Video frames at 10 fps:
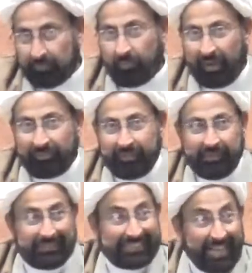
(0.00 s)
one of
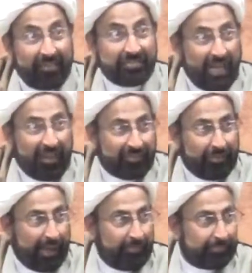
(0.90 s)
the slaves of
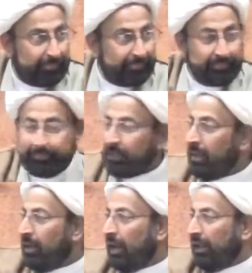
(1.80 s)
Imam
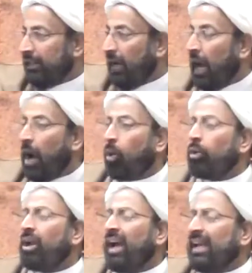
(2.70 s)
Ali. How
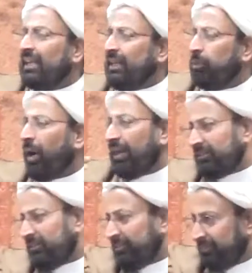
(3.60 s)
loyal he
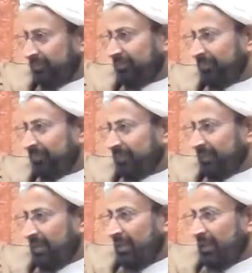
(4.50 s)
was.
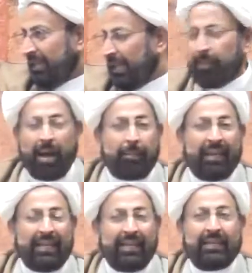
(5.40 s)
Imam
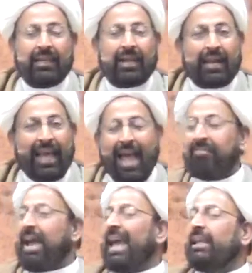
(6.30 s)
Ali did not
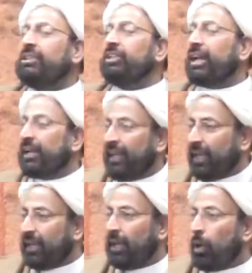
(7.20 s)
have any
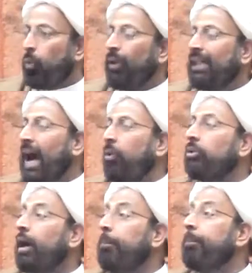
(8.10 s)
journey
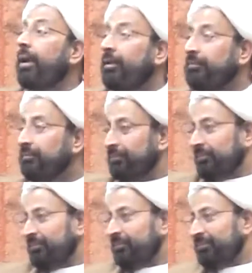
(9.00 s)
without Qamar.
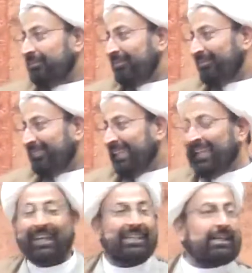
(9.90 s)

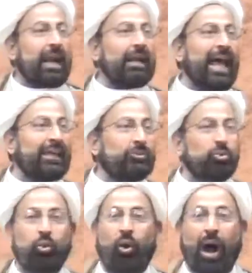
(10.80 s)
He did not like to go